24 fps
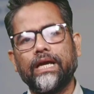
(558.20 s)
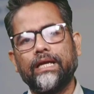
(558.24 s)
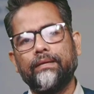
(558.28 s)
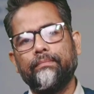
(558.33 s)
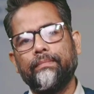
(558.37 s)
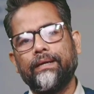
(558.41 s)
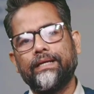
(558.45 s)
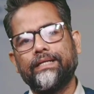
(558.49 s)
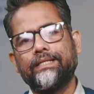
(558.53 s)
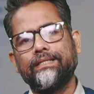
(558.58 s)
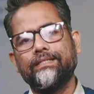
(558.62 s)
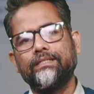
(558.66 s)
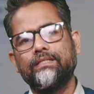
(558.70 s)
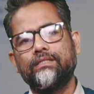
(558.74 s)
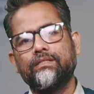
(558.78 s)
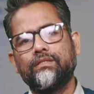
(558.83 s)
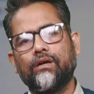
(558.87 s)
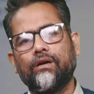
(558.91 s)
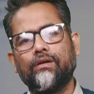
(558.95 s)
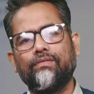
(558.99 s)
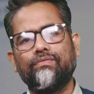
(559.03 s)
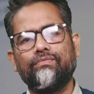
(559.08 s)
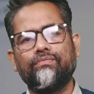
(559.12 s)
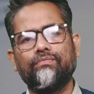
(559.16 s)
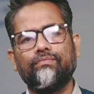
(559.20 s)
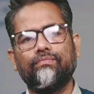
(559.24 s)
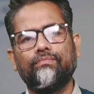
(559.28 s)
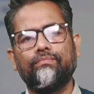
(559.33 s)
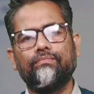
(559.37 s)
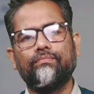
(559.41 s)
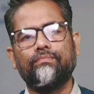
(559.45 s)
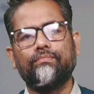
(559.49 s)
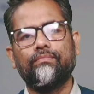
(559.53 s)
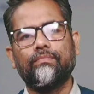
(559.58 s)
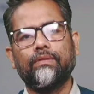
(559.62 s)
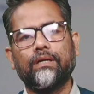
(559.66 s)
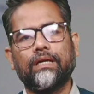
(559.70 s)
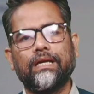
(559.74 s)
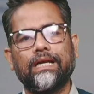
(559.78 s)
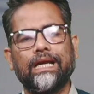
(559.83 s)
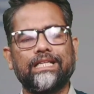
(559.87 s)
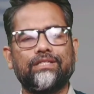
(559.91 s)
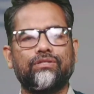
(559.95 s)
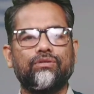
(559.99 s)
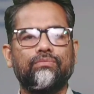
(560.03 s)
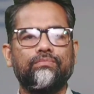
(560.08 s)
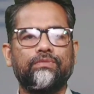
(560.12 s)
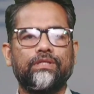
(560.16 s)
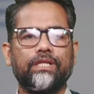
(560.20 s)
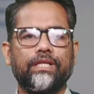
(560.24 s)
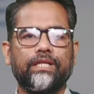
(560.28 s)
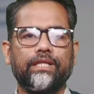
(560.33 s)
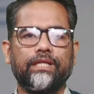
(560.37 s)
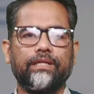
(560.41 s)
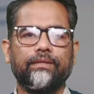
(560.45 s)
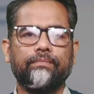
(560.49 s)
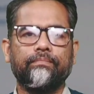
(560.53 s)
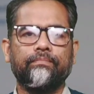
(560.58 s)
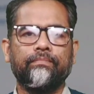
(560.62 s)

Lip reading: and methods of classroom training.